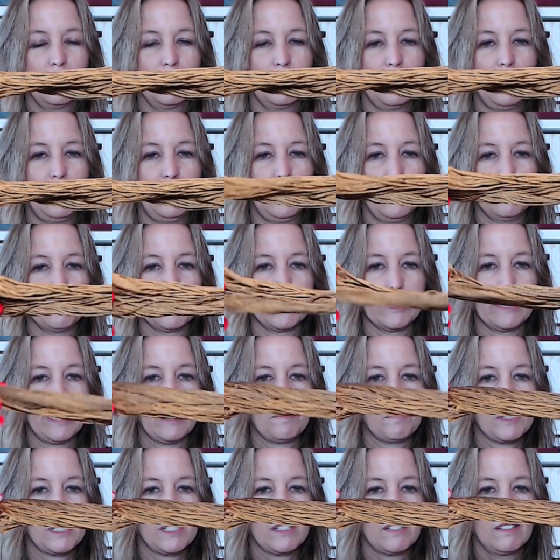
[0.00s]
I love her
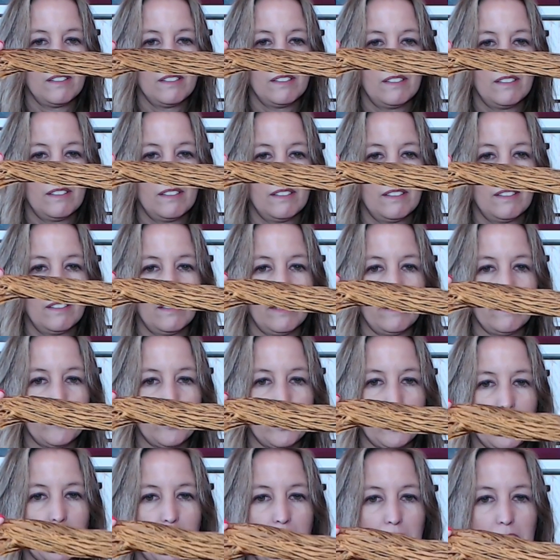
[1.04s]
names of her
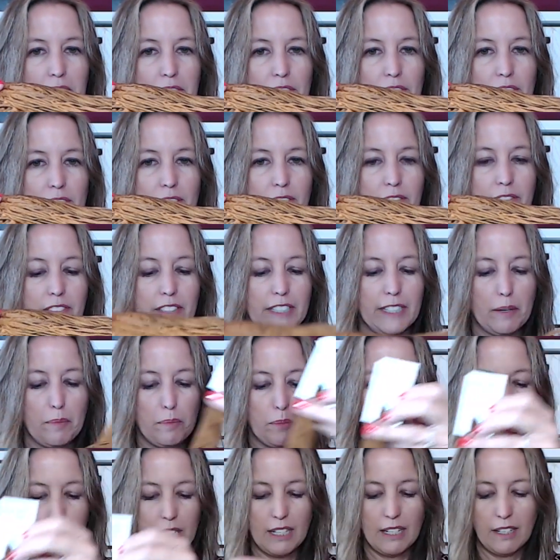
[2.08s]
colors, very
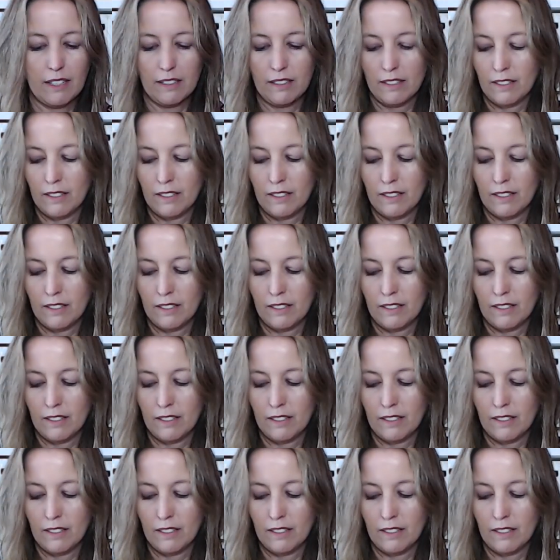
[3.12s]
pretty.